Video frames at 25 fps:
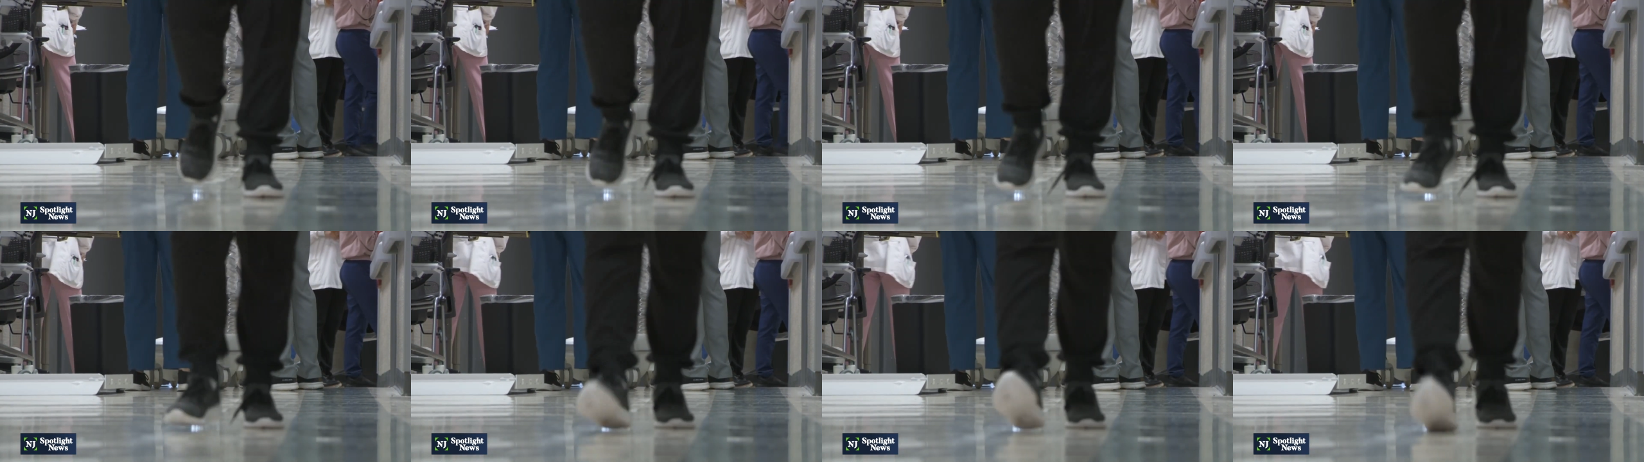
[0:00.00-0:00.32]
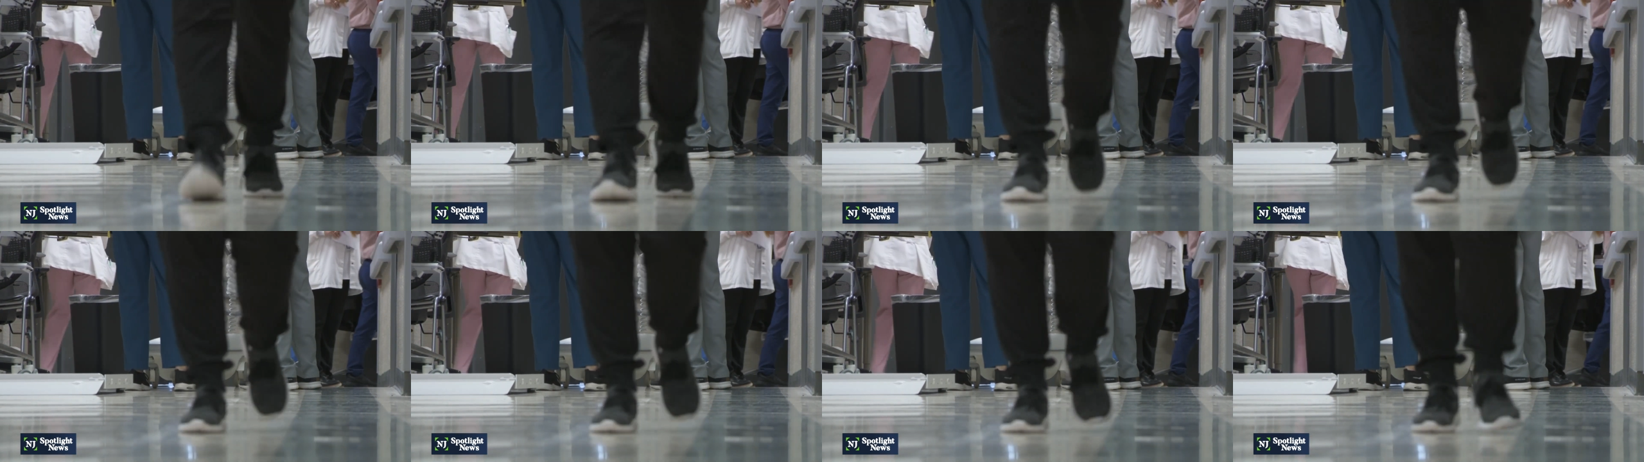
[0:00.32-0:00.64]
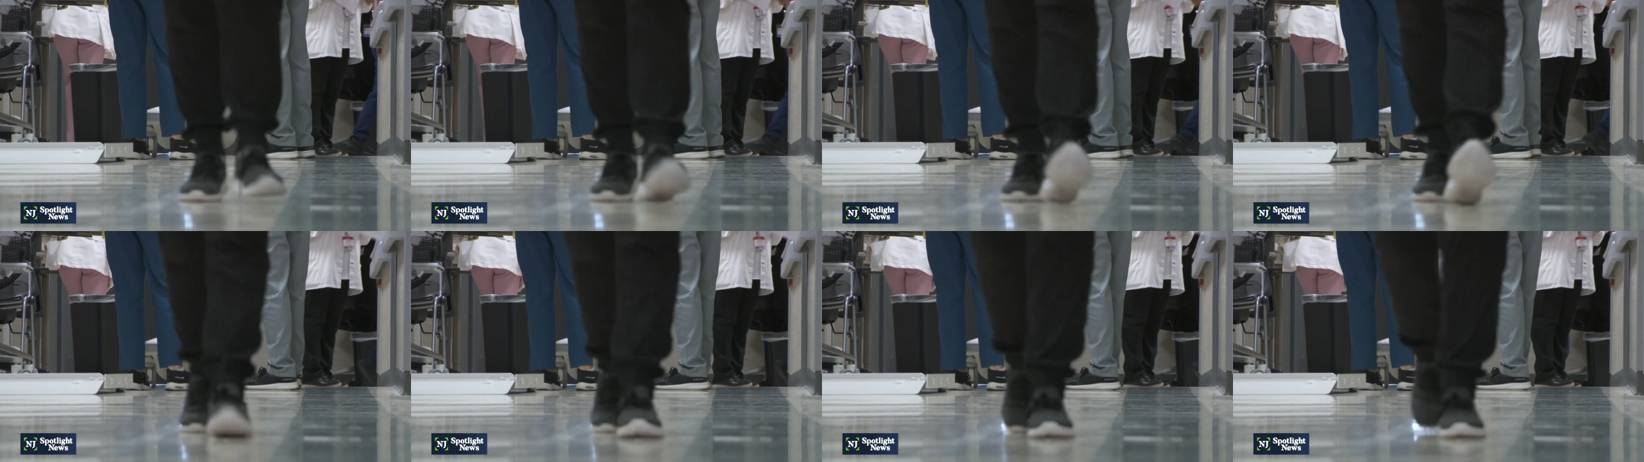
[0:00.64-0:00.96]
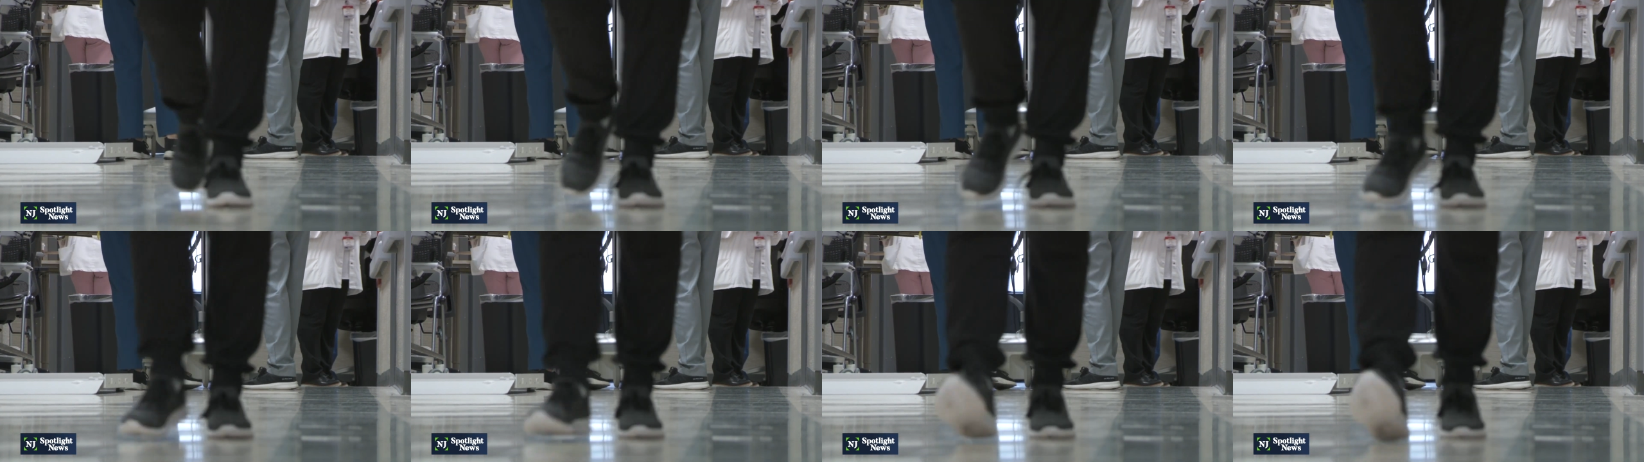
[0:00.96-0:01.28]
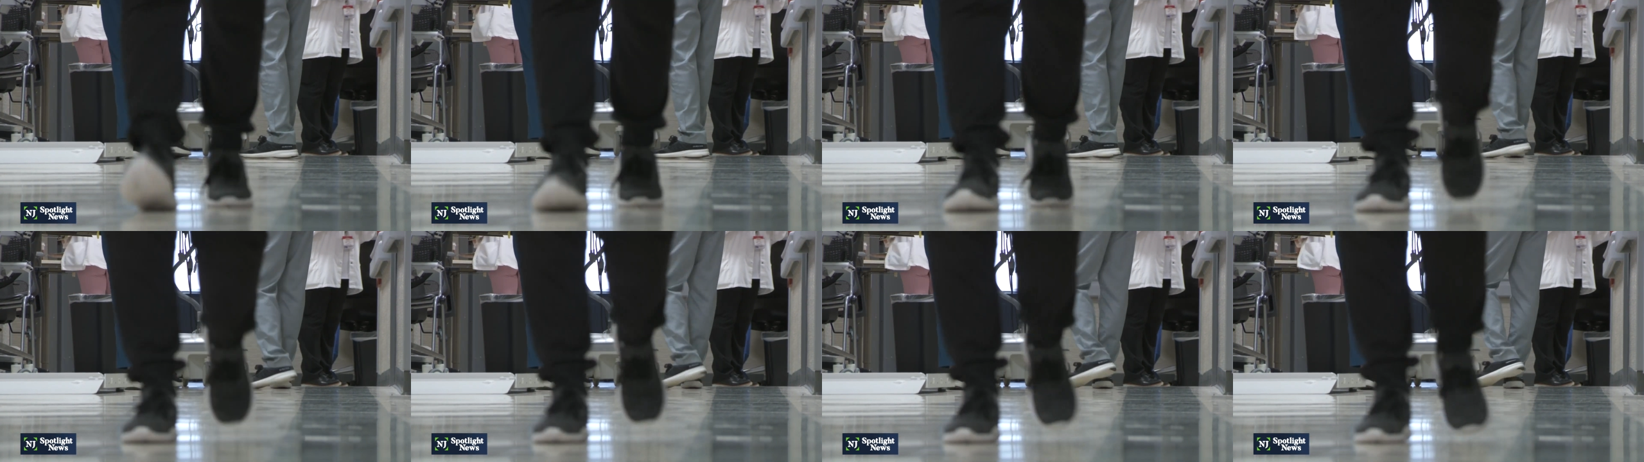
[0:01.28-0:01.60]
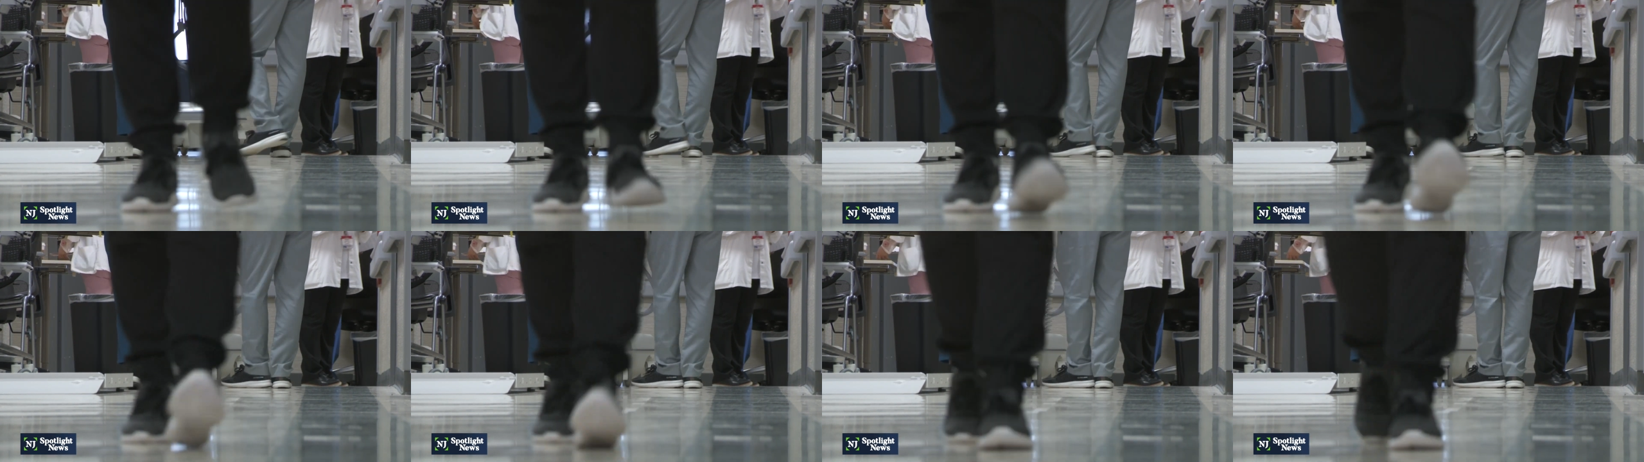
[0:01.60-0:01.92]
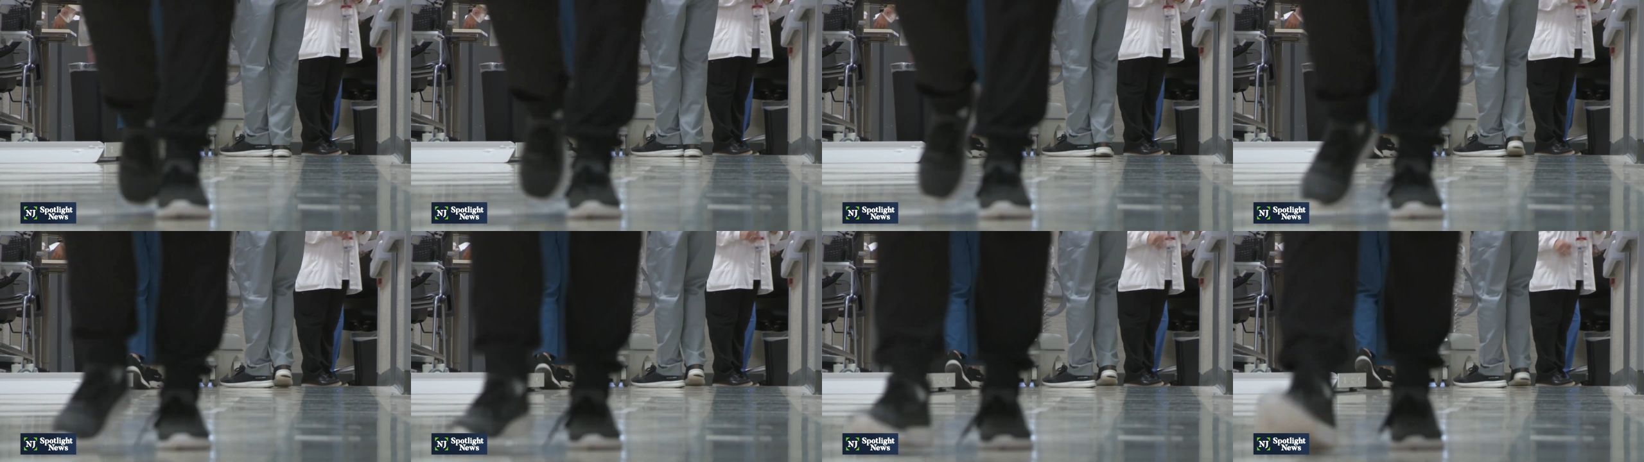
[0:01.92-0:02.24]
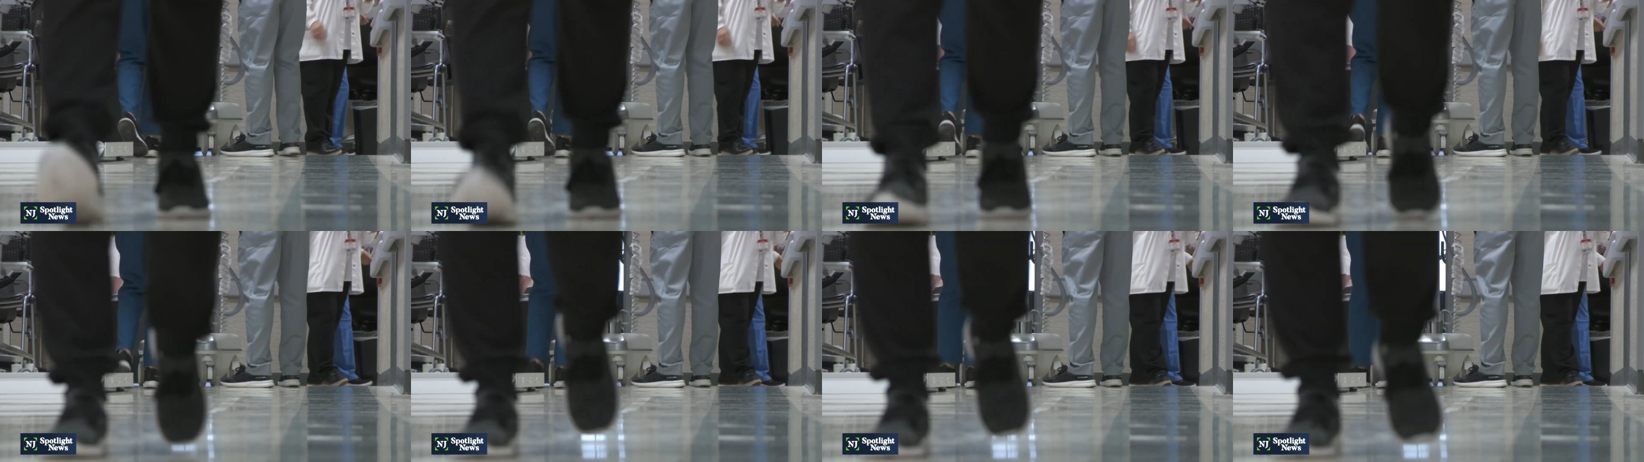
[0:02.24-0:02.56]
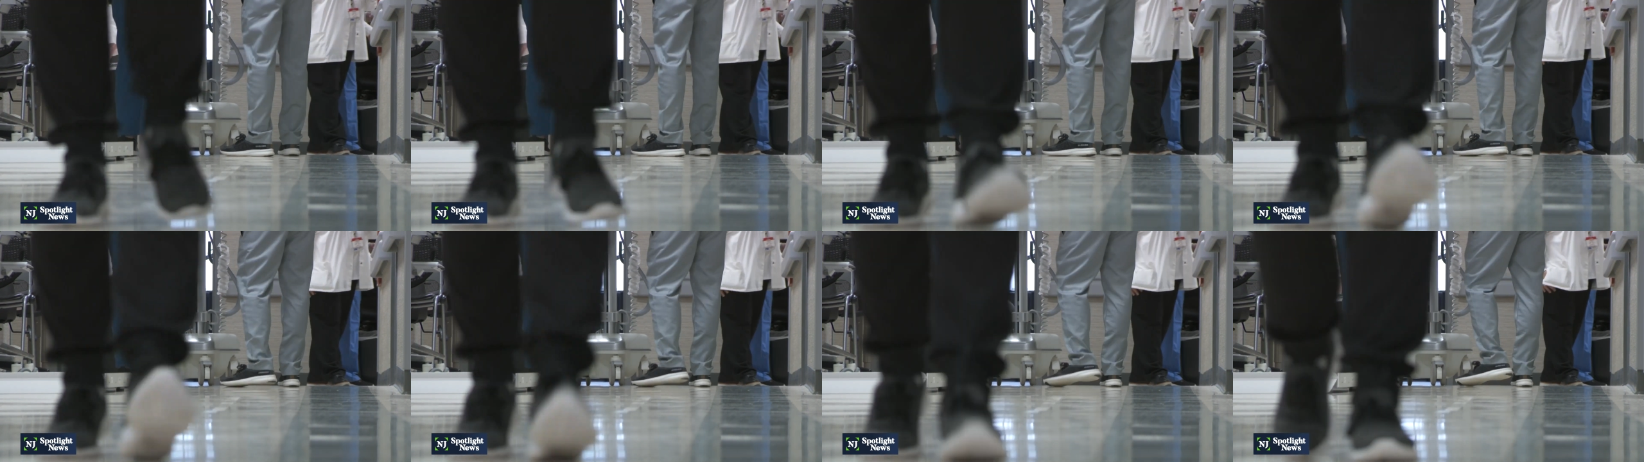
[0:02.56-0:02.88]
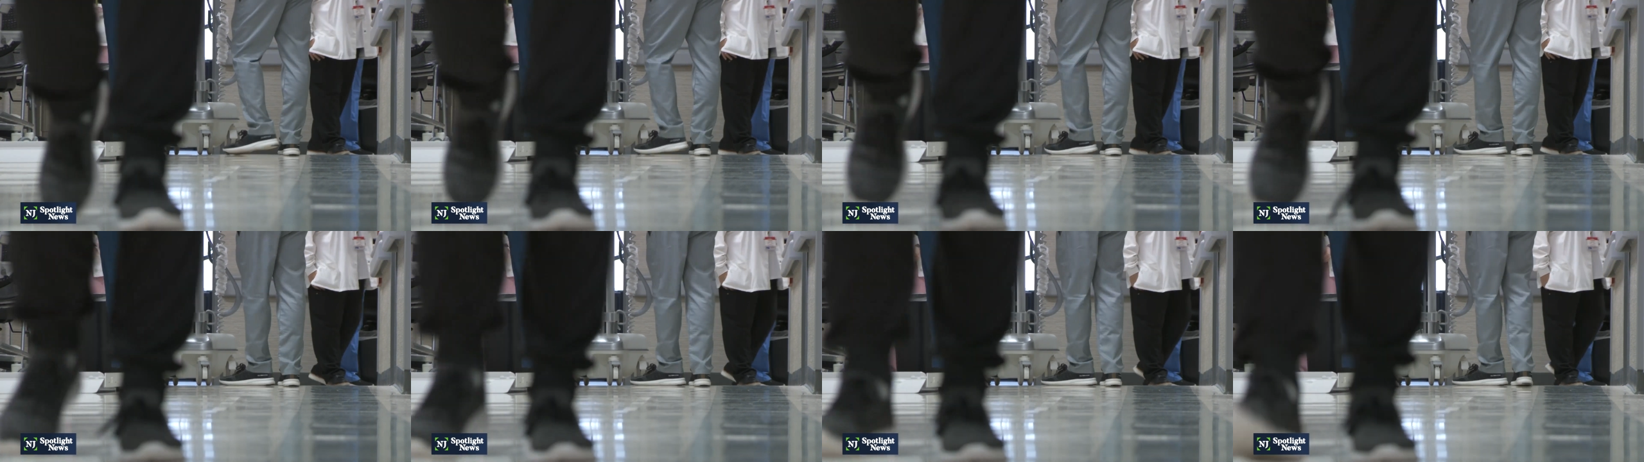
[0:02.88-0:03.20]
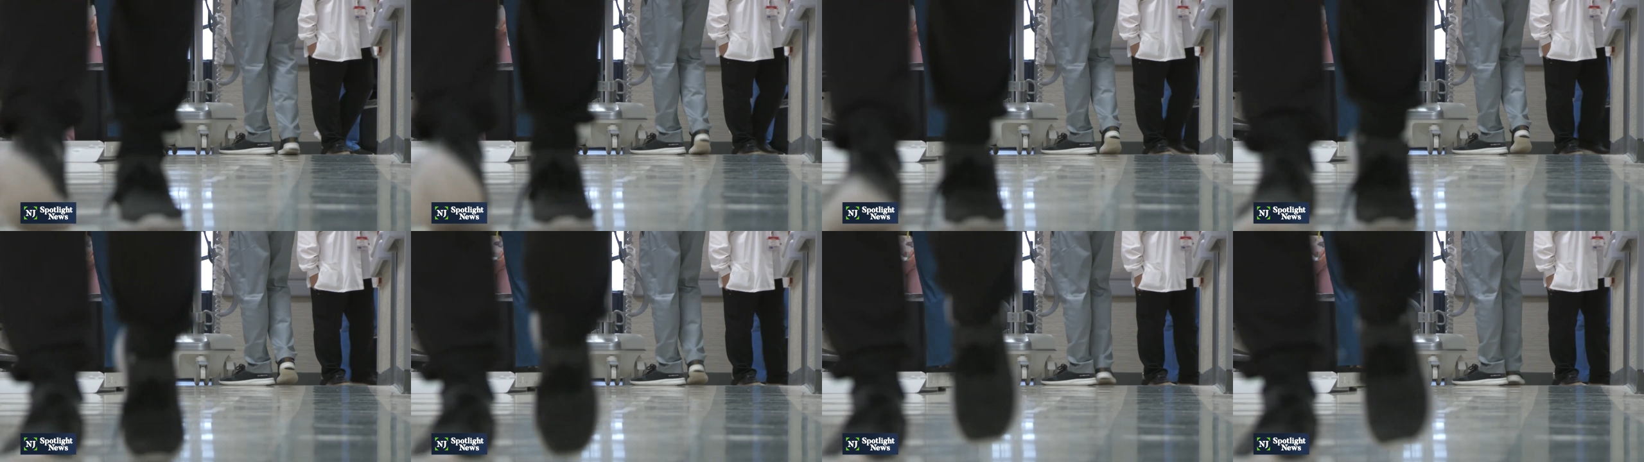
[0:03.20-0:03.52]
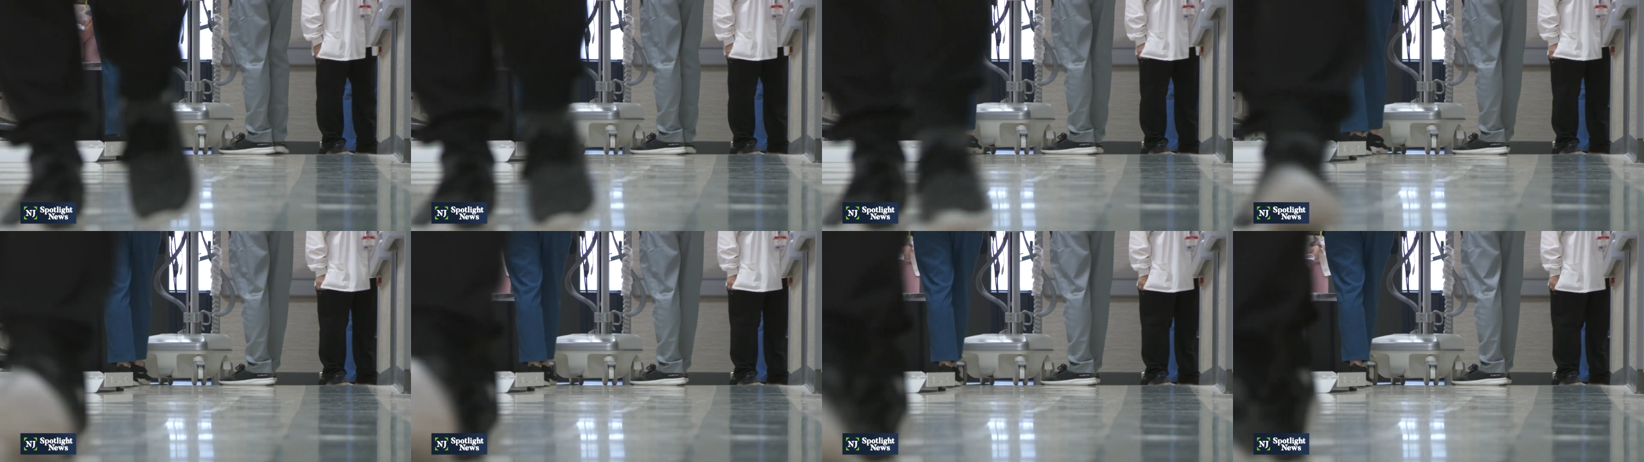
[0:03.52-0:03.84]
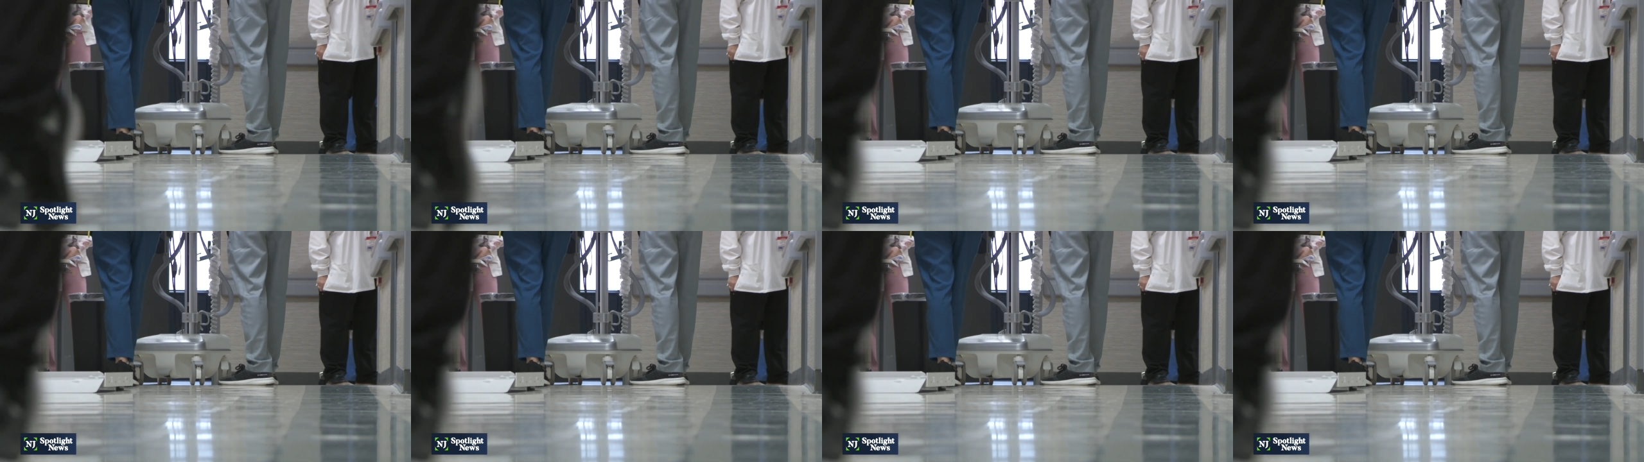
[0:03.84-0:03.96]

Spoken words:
[unreadable: no face in view]